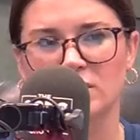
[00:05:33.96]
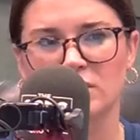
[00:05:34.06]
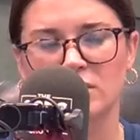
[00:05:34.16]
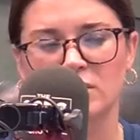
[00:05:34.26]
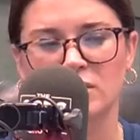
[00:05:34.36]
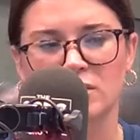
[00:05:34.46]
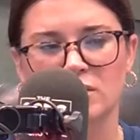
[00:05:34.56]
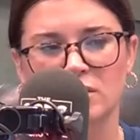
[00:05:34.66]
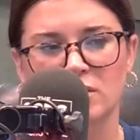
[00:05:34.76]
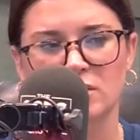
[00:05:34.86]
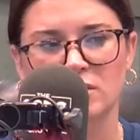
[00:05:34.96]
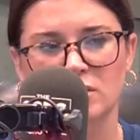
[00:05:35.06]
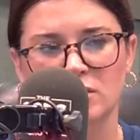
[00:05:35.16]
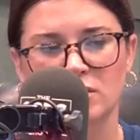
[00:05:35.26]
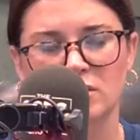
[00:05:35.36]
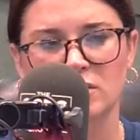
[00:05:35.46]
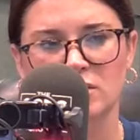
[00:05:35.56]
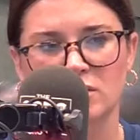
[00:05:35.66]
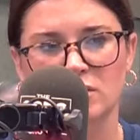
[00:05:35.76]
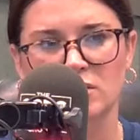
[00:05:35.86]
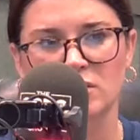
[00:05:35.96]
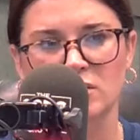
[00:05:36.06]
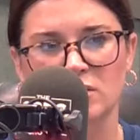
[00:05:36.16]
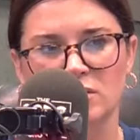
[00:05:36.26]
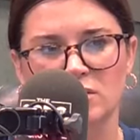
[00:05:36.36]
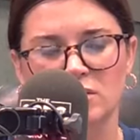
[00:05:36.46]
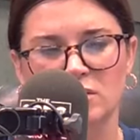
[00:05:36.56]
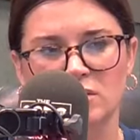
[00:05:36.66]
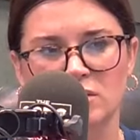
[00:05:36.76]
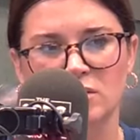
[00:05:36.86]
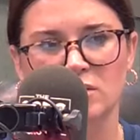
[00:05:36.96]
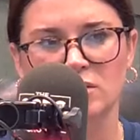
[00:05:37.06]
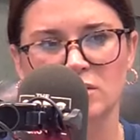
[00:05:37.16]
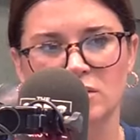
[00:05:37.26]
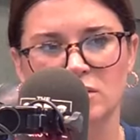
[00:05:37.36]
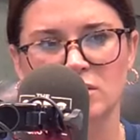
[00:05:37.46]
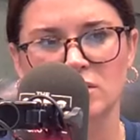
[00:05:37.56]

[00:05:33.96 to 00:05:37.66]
The person shown says nothing.